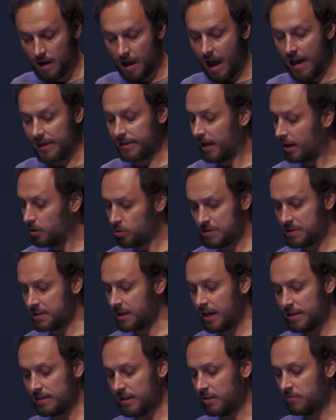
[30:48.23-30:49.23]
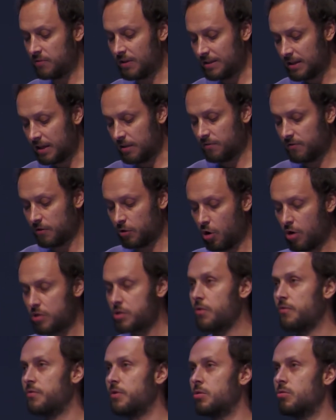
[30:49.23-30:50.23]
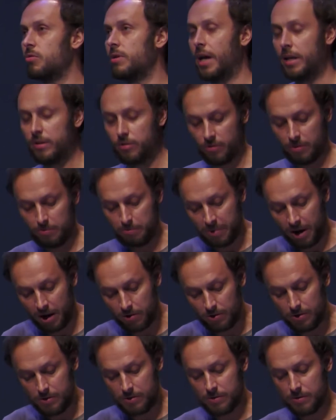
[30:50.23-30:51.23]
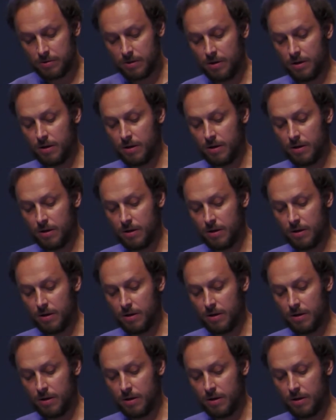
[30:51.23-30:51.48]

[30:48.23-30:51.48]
I cannot say that we did philosophy together in Paris.